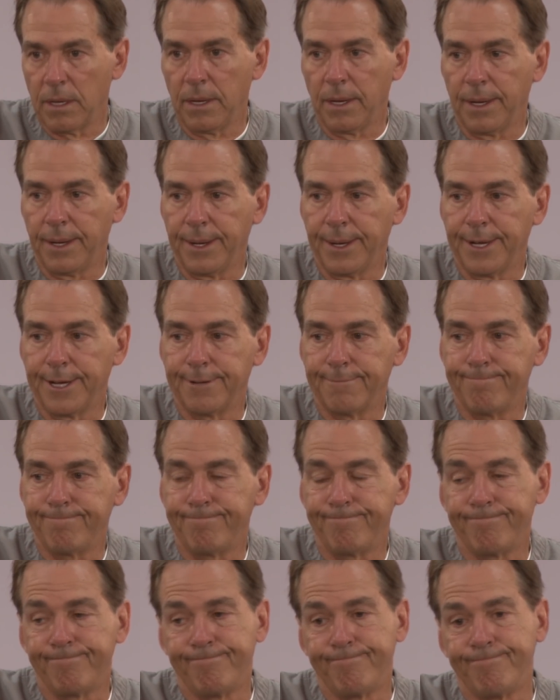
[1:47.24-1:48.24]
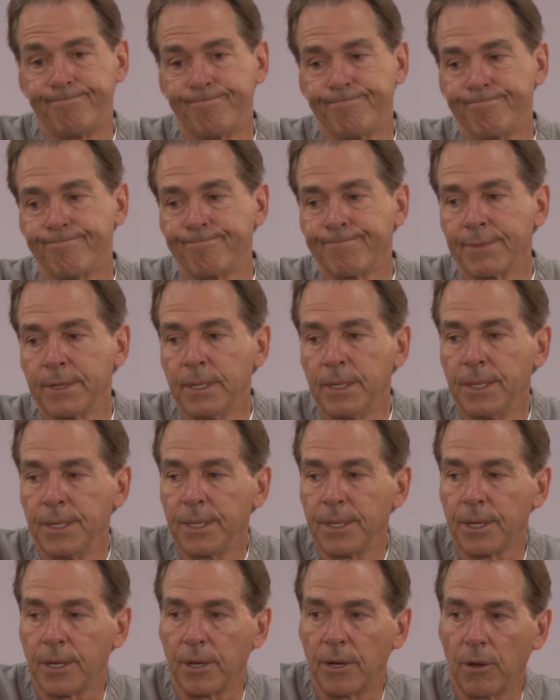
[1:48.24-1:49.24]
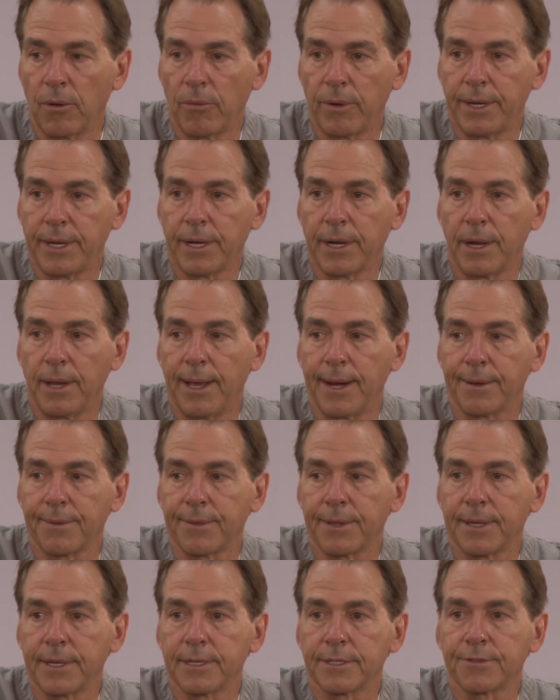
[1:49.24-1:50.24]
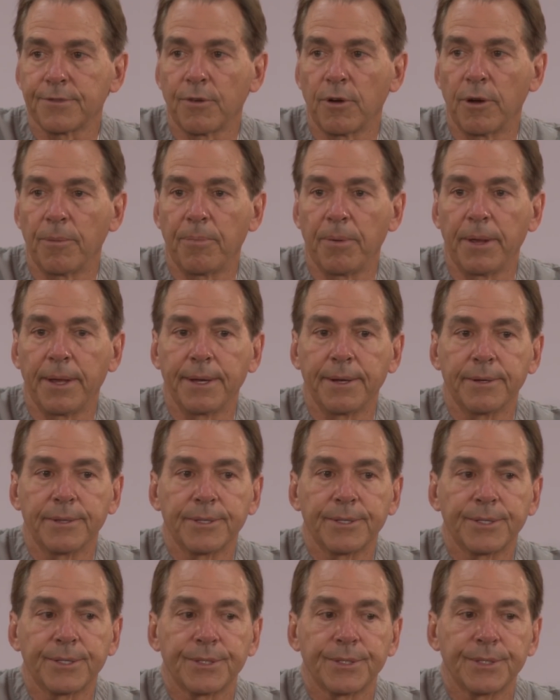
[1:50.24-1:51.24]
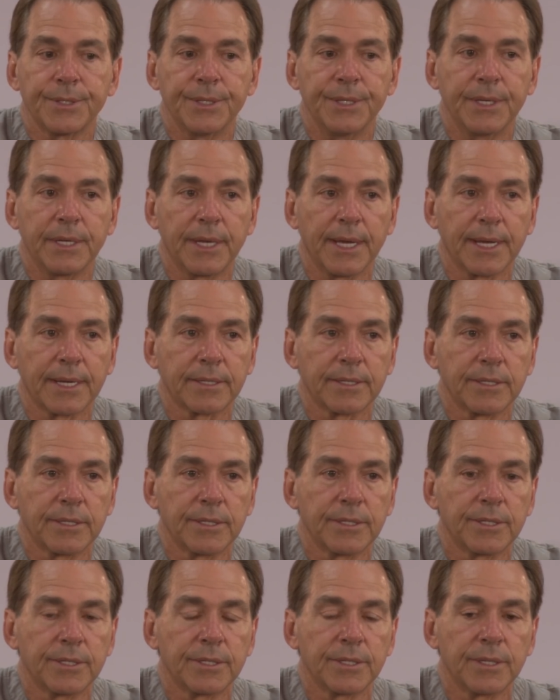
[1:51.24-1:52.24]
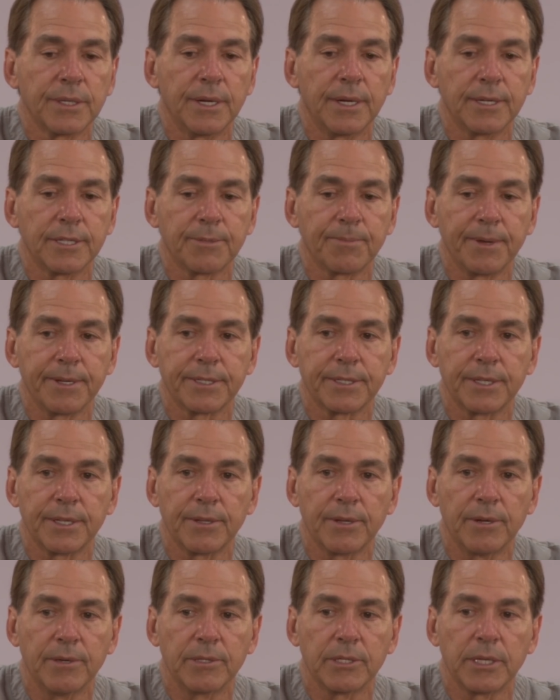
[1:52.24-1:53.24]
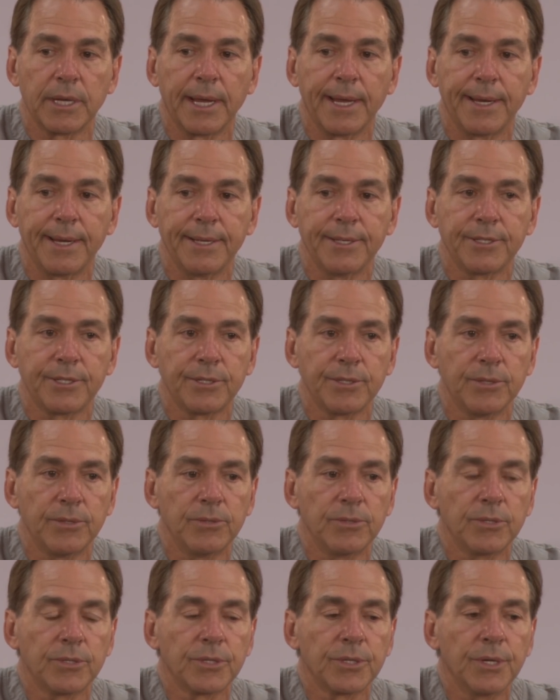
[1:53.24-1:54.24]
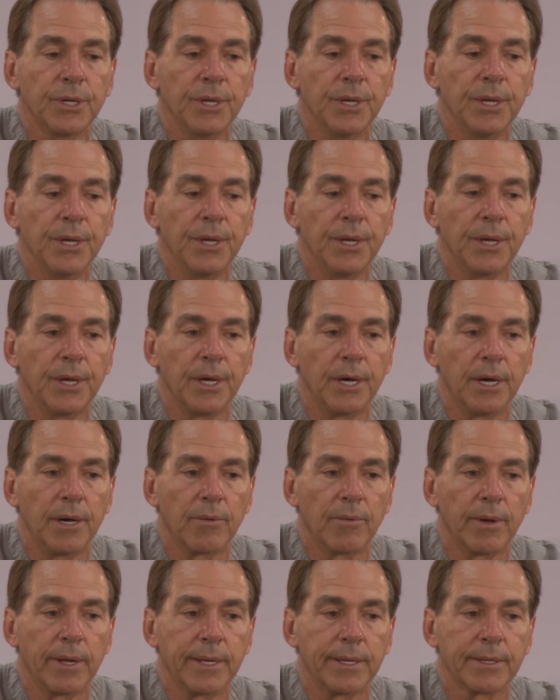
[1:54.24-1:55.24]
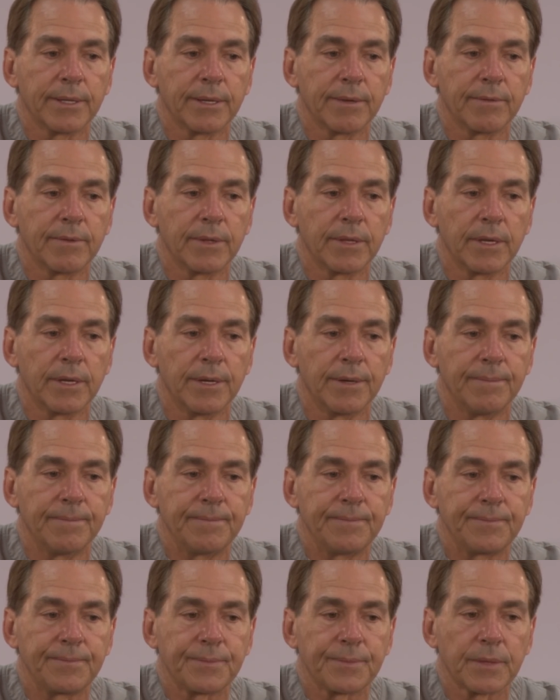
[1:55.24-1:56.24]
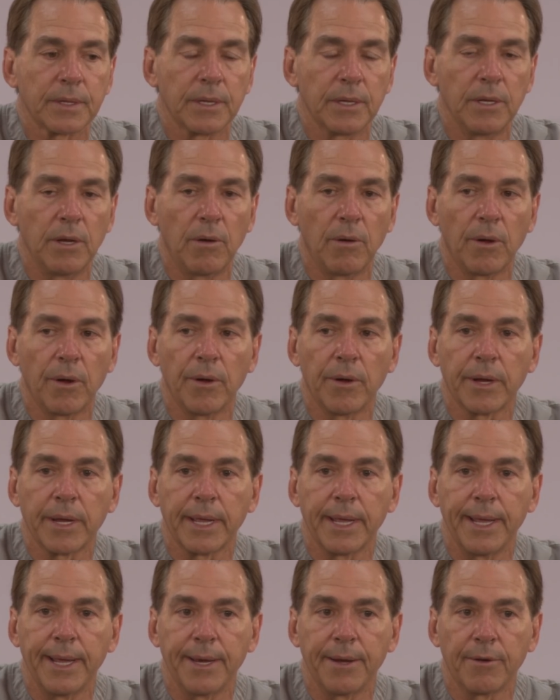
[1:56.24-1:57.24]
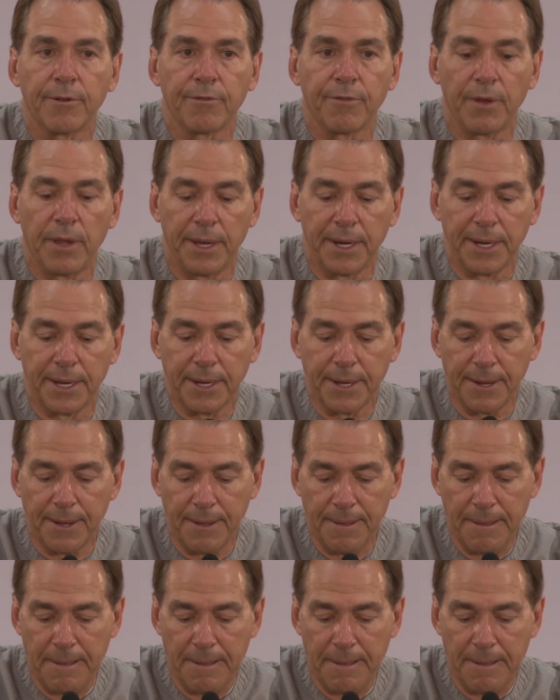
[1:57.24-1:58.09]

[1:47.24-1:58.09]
You know, we did a lot of things for our players in Texas, especially those that had issues relative to the, you know, hurricane or flooding.